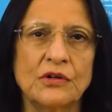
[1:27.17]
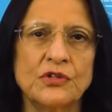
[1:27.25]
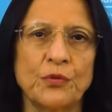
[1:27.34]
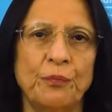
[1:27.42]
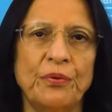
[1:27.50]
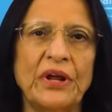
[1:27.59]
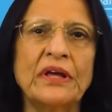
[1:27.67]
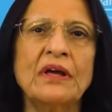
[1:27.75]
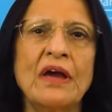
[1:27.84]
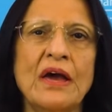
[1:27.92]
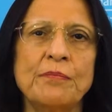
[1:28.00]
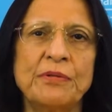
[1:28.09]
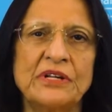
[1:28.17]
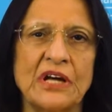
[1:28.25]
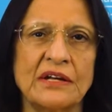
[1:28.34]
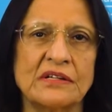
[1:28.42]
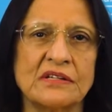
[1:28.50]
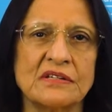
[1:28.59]
to bring
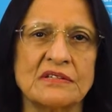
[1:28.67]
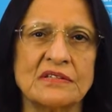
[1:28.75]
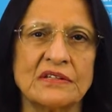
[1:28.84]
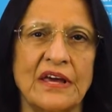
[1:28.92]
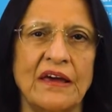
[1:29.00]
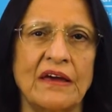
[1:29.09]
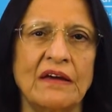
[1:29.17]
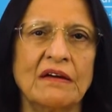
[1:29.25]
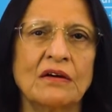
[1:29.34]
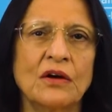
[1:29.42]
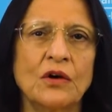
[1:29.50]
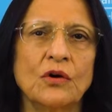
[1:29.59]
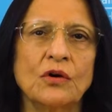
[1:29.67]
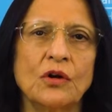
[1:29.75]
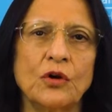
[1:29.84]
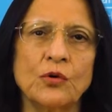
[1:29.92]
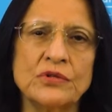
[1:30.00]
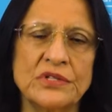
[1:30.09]
hepatitis care
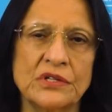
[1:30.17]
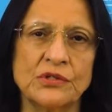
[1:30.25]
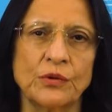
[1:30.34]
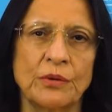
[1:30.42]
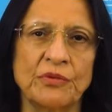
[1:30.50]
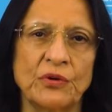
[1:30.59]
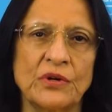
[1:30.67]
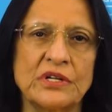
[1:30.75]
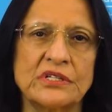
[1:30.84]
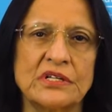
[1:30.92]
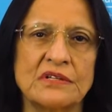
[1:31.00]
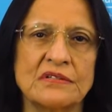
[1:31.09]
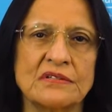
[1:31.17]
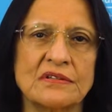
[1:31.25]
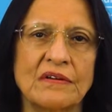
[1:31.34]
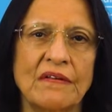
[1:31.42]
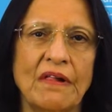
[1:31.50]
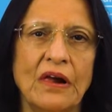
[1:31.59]
closer to communities,